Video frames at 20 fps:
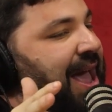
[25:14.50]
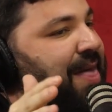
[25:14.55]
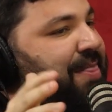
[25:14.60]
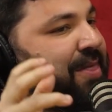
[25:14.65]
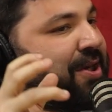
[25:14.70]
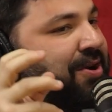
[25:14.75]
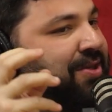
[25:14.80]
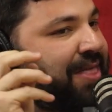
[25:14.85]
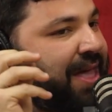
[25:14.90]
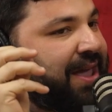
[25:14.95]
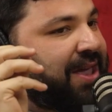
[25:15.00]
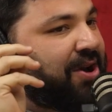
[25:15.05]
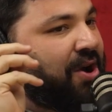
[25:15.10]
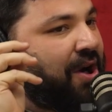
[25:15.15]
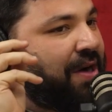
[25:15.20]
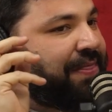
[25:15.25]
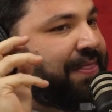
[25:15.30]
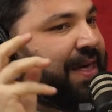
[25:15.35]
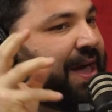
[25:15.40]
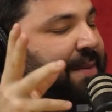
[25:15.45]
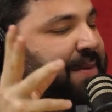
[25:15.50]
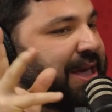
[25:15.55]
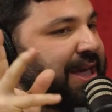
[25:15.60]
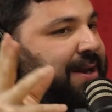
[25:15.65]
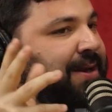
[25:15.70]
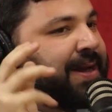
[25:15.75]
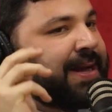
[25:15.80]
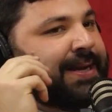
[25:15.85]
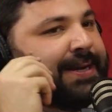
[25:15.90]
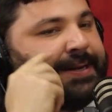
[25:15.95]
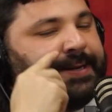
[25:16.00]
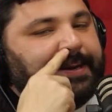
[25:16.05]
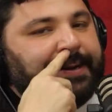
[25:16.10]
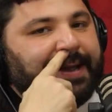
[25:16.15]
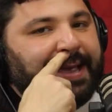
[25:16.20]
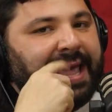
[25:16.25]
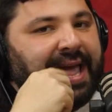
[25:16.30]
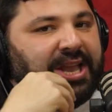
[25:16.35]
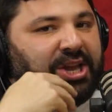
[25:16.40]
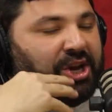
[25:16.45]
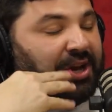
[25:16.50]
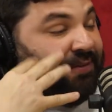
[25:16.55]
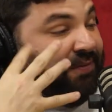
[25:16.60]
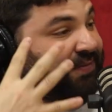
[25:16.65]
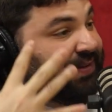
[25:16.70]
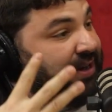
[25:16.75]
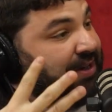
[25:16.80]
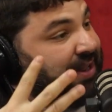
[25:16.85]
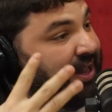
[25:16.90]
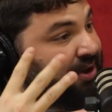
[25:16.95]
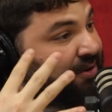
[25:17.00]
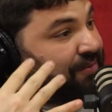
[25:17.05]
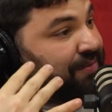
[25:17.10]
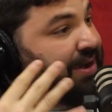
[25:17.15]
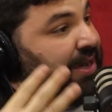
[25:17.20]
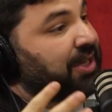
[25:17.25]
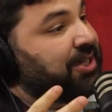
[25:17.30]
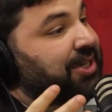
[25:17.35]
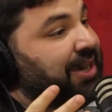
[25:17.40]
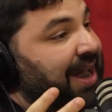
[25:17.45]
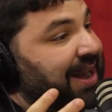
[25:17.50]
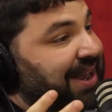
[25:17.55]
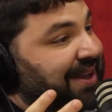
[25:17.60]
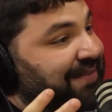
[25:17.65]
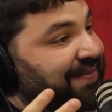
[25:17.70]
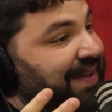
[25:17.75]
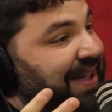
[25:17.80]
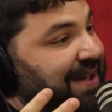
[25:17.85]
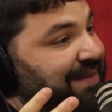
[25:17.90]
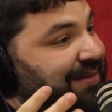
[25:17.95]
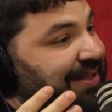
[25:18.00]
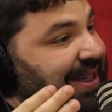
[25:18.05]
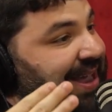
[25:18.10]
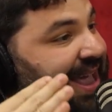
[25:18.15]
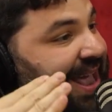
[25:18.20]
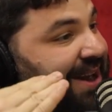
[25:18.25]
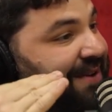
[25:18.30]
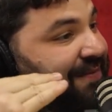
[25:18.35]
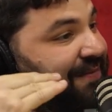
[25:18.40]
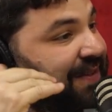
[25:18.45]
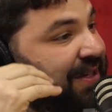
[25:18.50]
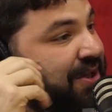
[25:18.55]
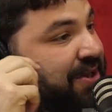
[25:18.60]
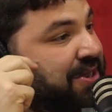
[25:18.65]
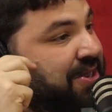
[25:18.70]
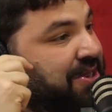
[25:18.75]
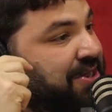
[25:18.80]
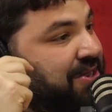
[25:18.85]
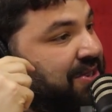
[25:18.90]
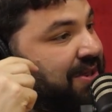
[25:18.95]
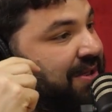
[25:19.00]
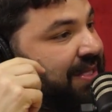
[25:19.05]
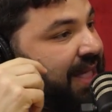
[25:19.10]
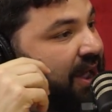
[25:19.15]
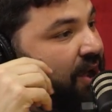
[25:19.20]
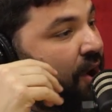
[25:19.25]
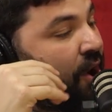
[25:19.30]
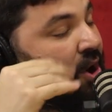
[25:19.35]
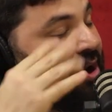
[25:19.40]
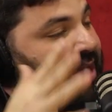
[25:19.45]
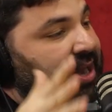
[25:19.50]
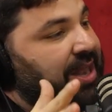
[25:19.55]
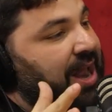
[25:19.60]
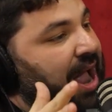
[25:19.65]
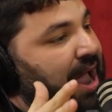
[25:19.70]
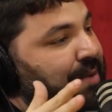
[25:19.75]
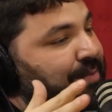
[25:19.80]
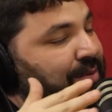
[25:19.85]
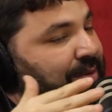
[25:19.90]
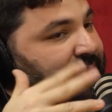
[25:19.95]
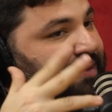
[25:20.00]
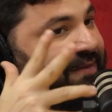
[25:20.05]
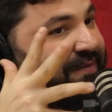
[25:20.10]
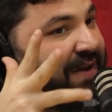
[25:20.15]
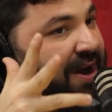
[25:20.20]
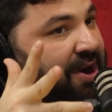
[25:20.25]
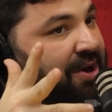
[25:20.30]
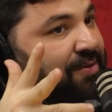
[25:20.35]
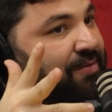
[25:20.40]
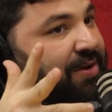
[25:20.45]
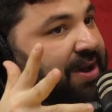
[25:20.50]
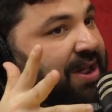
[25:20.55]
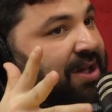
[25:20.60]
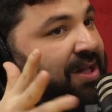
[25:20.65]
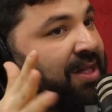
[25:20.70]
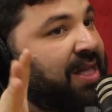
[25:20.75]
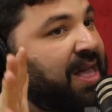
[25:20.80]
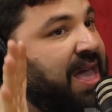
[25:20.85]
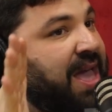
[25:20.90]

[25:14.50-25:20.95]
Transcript: And there's like I mean, it just feels like a real Chinese family, and it feels like archetypal but very real.